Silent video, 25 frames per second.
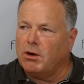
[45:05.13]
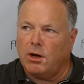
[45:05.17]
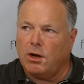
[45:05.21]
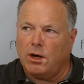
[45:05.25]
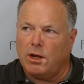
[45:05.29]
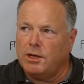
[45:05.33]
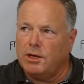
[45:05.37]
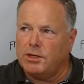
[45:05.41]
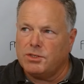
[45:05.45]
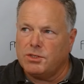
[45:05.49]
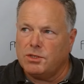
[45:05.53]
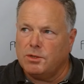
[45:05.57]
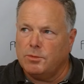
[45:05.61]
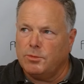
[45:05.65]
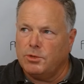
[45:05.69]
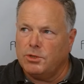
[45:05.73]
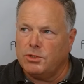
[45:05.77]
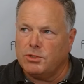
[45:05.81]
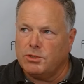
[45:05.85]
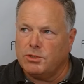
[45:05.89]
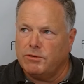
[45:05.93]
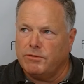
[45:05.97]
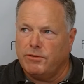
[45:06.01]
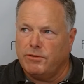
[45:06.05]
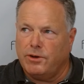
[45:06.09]
Our
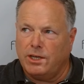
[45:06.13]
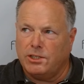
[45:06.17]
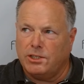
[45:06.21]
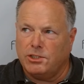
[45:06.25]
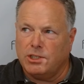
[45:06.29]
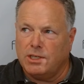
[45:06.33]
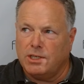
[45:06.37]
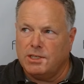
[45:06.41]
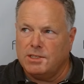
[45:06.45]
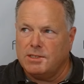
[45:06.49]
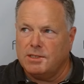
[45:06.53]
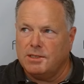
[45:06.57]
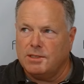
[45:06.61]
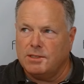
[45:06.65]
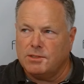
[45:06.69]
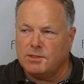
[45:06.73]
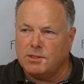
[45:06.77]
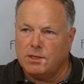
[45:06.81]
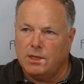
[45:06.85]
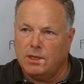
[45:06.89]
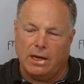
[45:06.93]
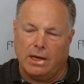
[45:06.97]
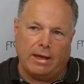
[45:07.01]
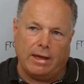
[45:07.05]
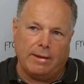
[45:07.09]
customers are franchisees,
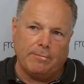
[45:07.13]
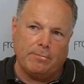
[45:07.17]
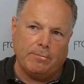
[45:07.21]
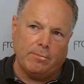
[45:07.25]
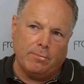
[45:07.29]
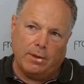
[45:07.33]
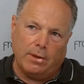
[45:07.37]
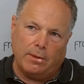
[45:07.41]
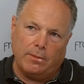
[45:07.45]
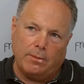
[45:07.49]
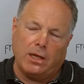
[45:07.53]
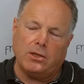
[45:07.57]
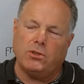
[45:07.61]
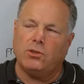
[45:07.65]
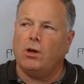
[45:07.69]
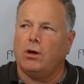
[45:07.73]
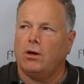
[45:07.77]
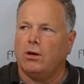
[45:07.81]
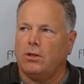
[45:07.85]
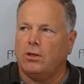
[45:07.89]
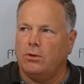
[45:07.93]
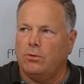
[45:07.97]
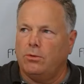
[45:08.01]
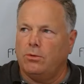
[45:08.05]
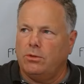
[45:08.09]
and I, am not to
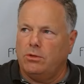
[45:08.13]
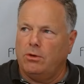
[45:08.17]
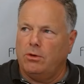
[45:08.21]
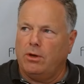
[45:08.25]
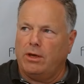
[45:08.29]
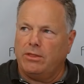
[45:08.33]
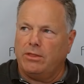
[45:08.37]
argue with you.